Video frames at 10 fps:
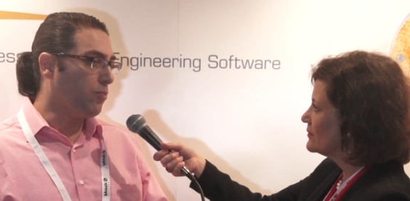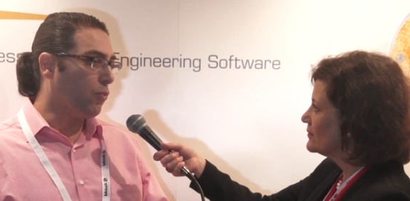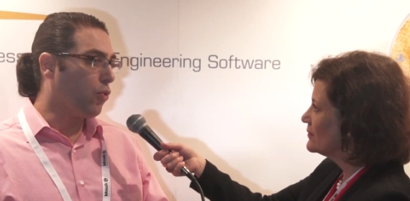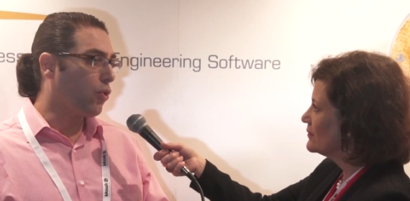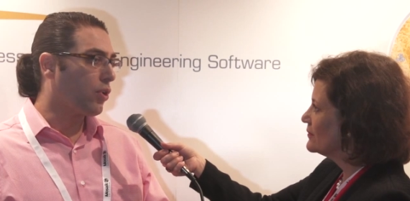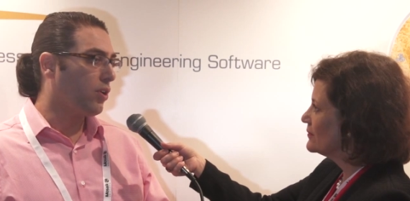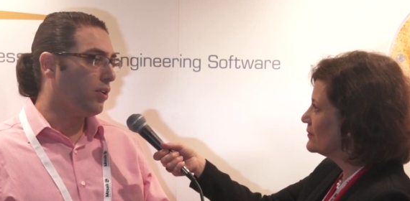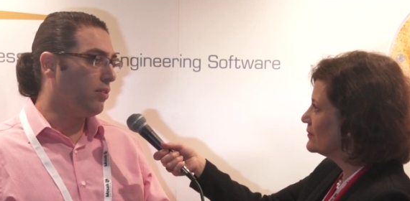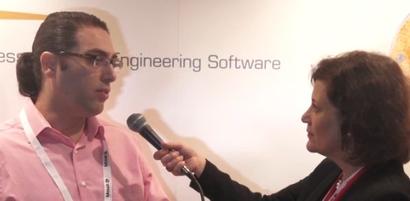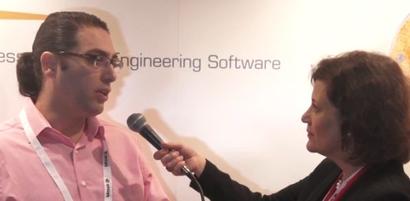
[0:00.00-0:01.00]
Speaker 1: more
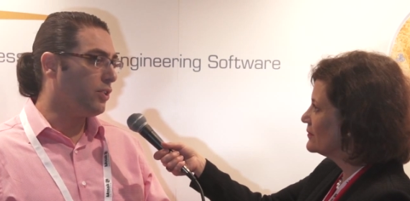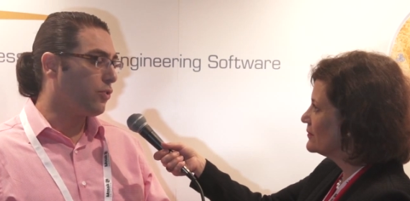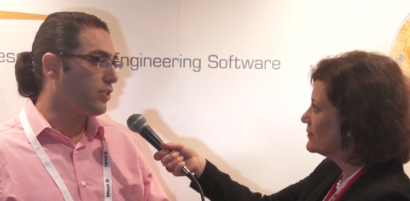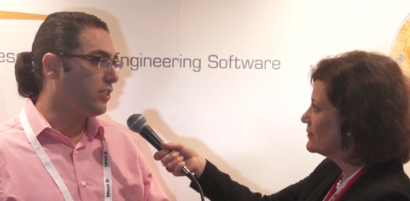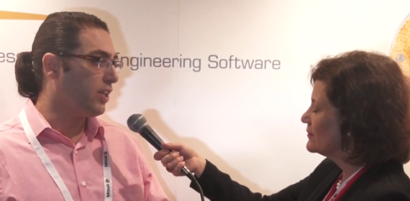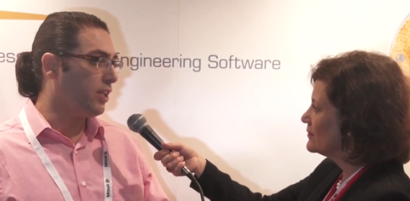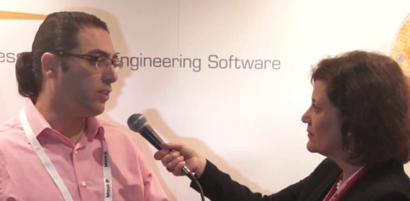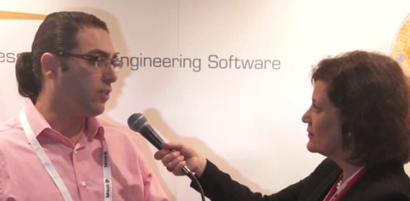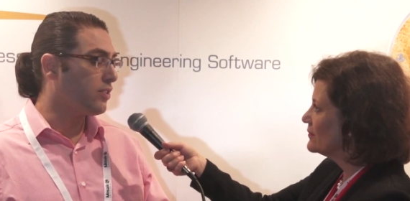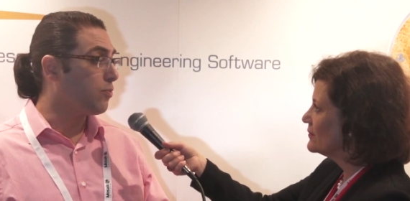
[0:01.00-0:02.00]
uh, interest
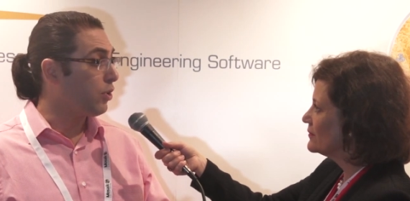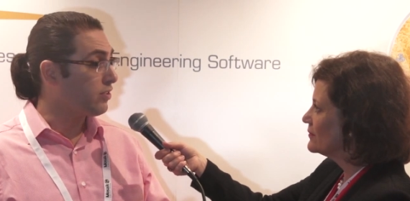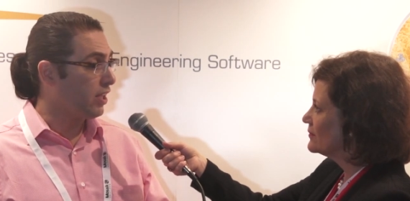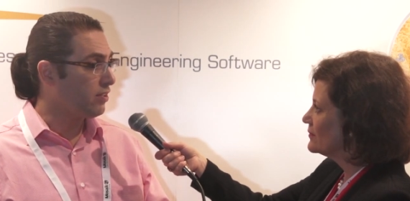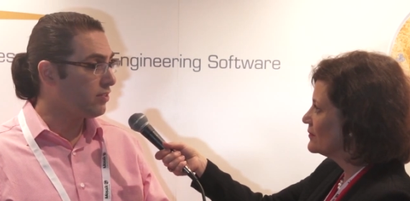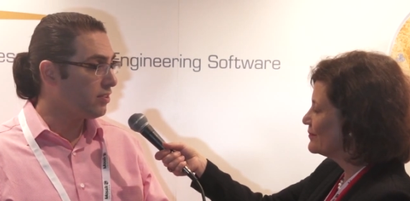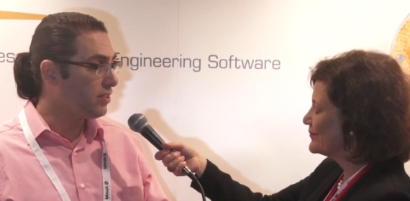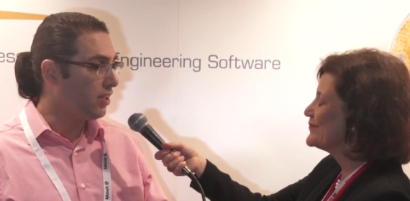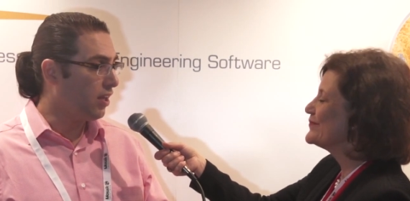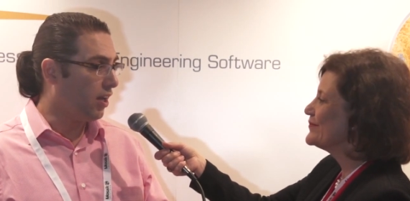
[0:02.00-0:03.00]
in small cells.
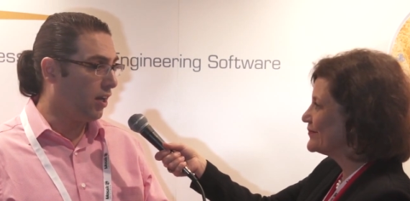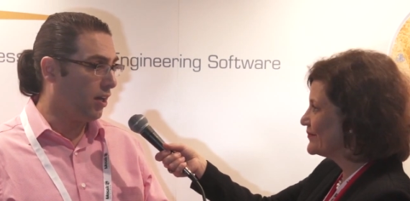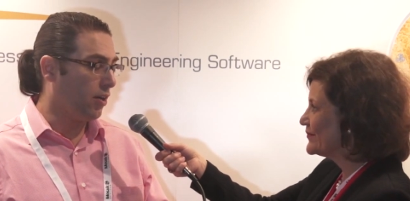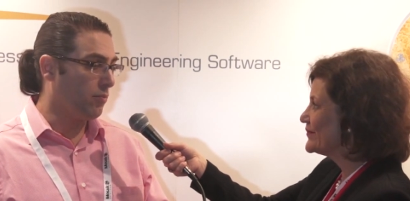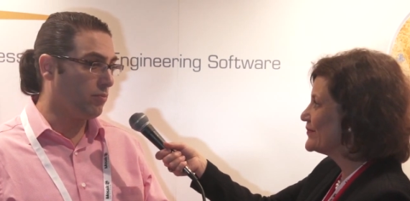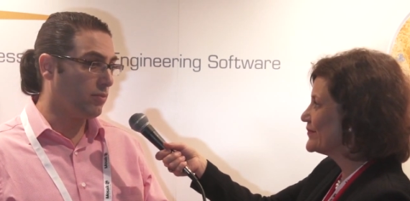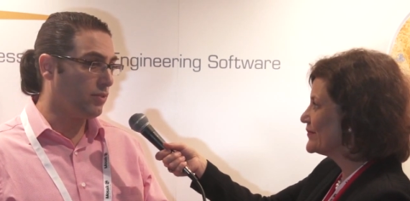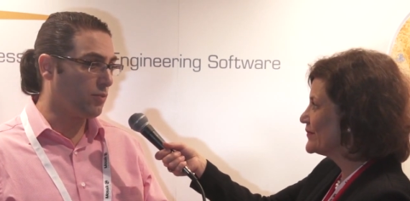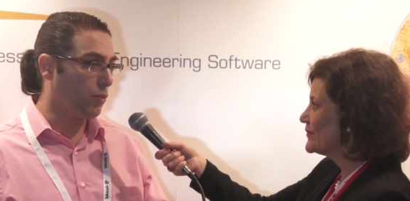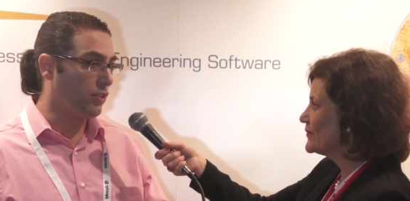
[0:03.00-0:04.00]
Um,
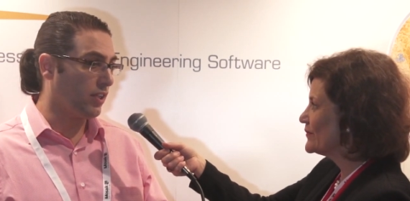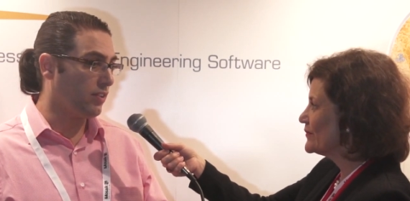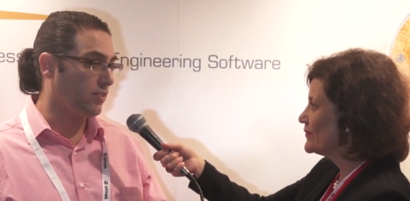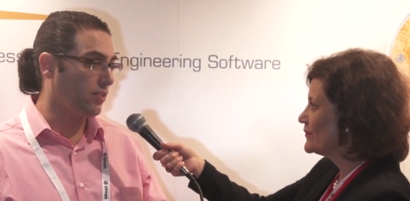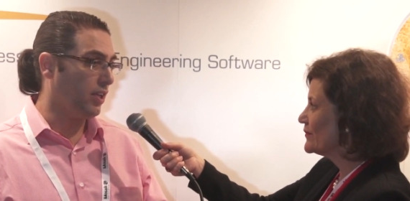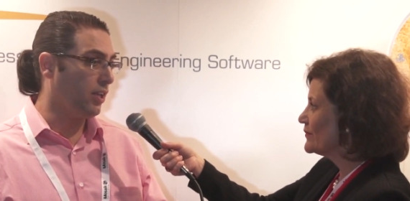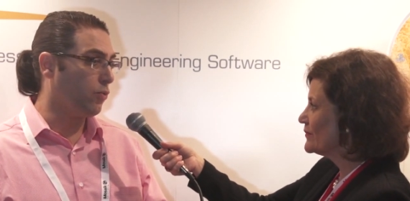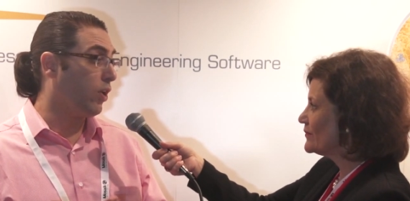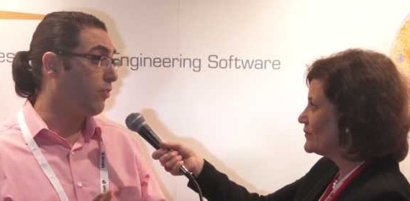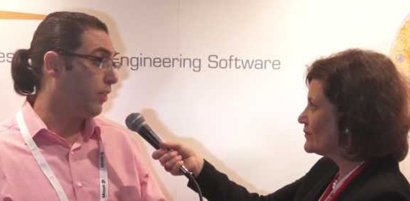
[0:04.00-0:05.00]
small cells and
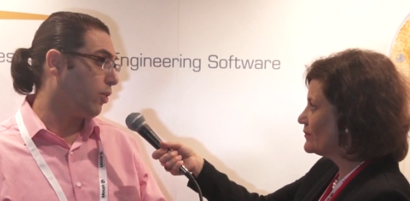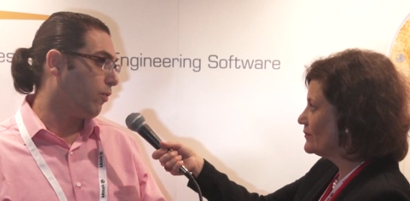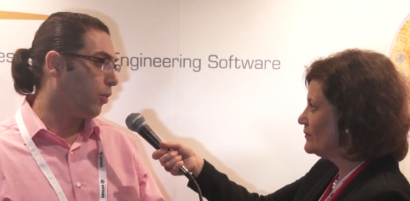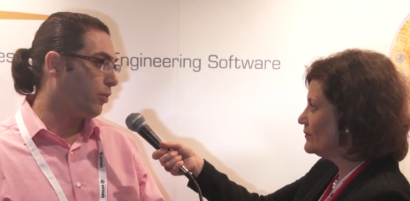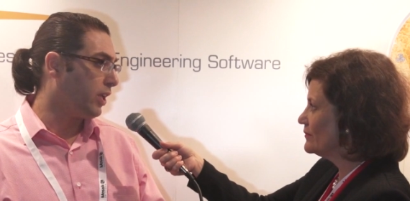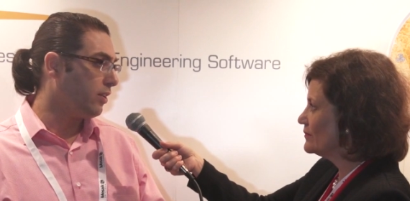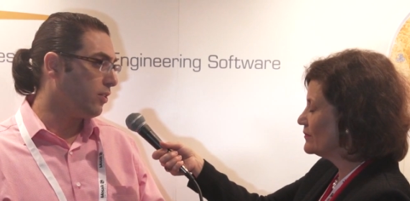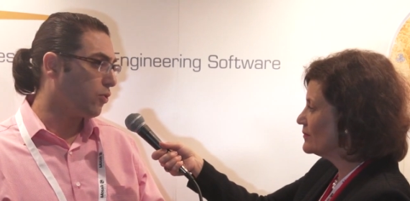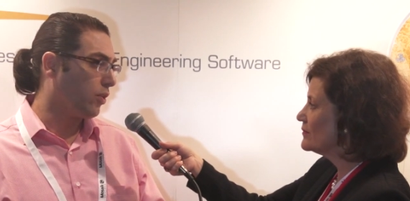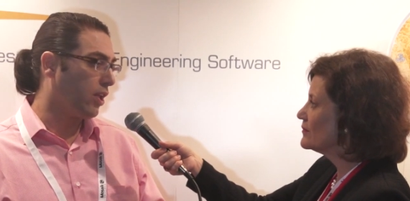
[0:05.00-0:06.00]
Wi-Fi
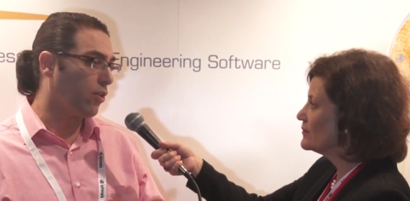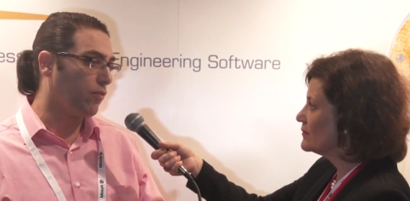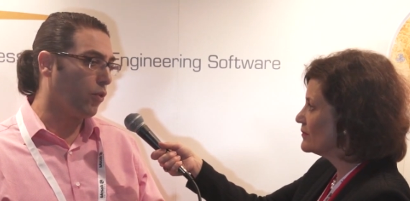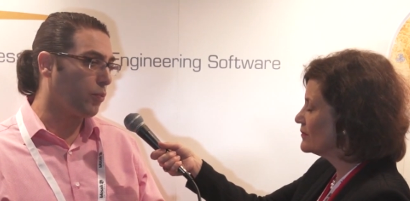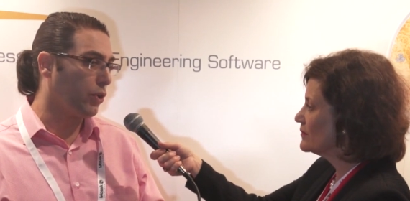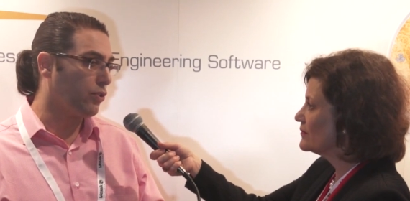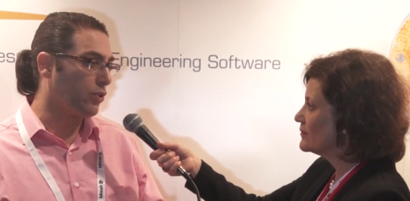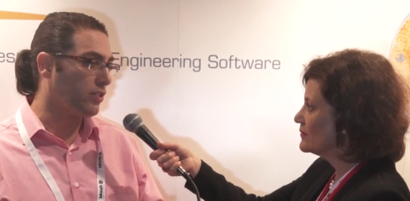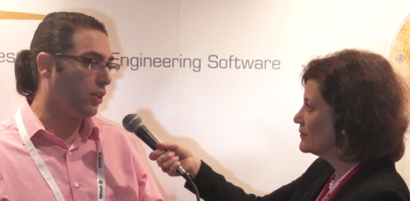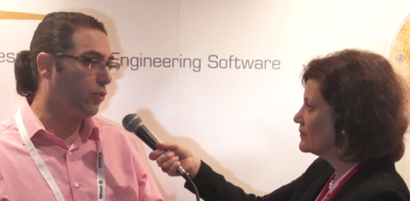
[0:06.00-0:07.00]
offloading. So a lot of
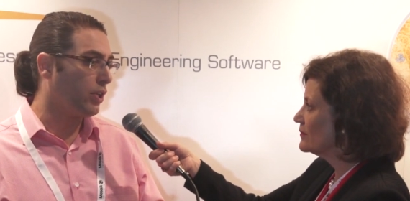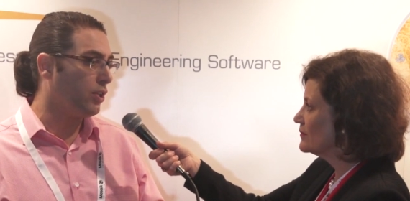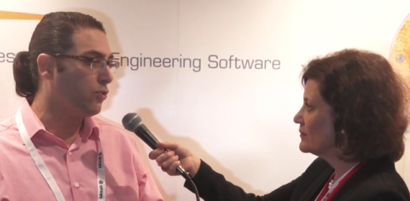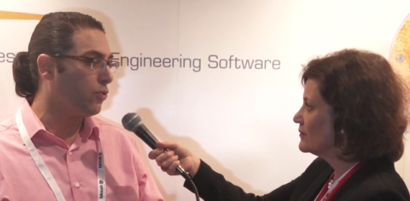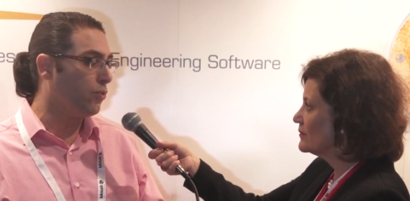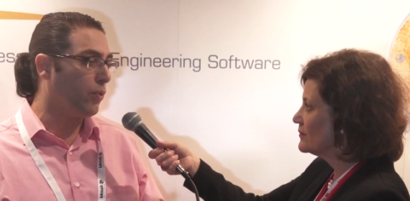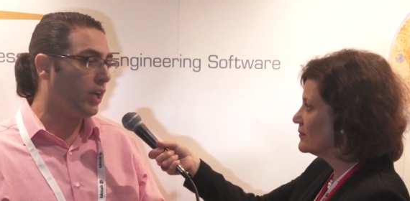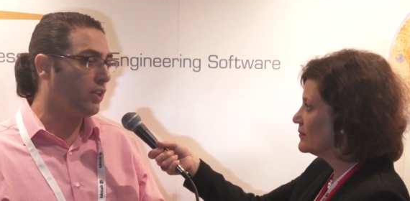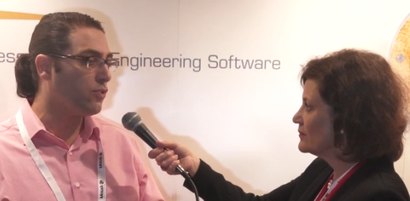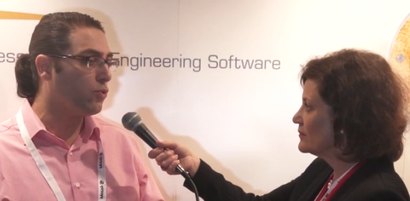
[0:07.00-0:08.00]
operators are looking into
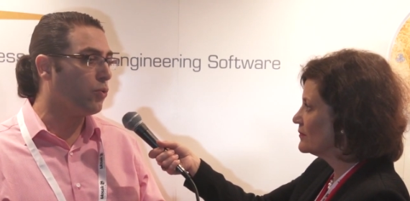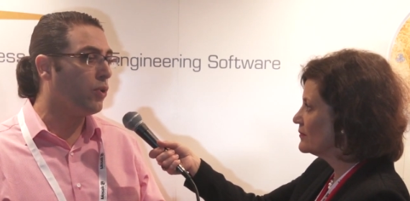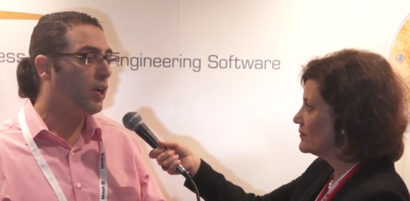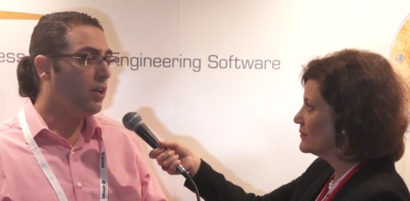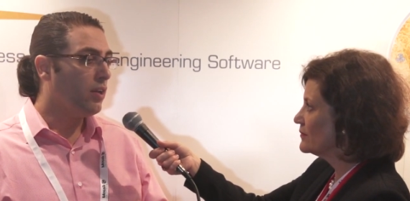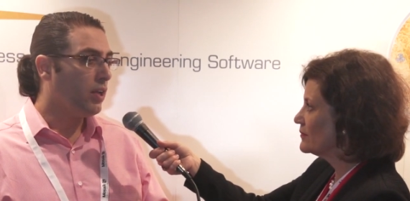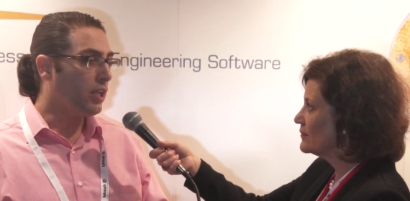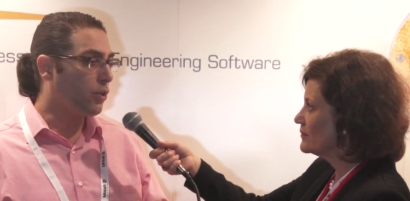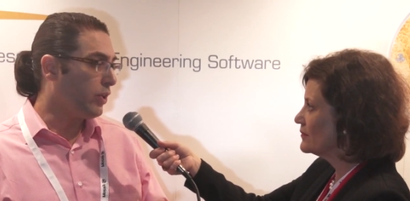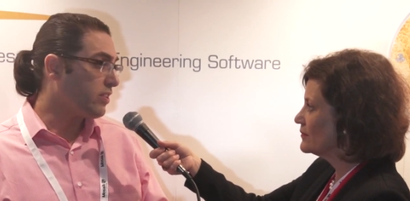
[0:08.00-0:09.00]
ways to
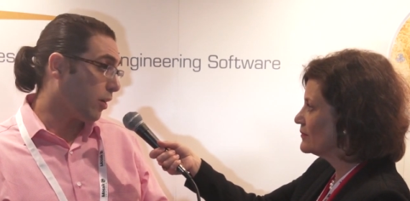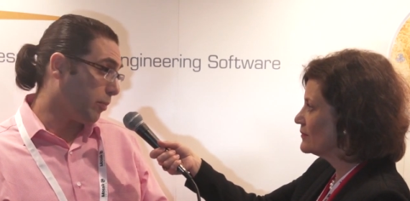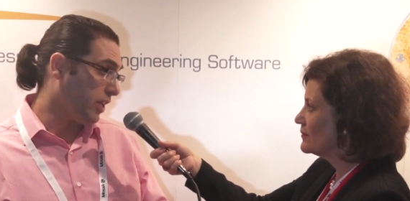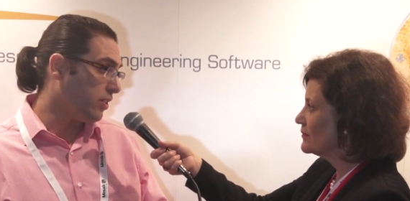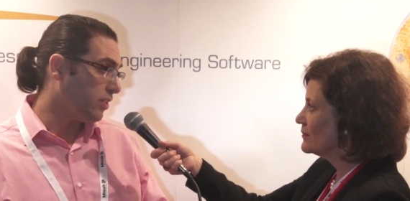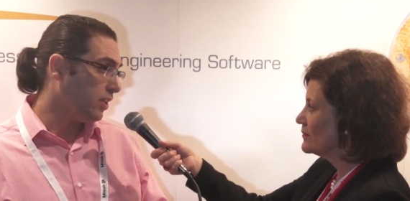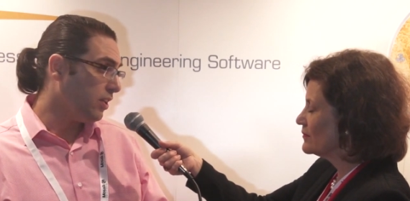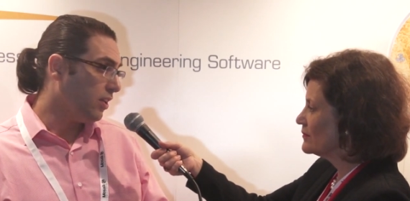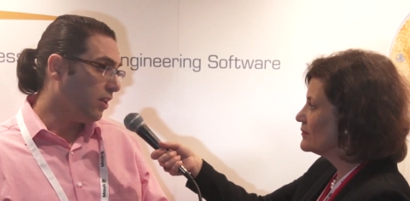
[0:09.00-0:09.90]
increase capacity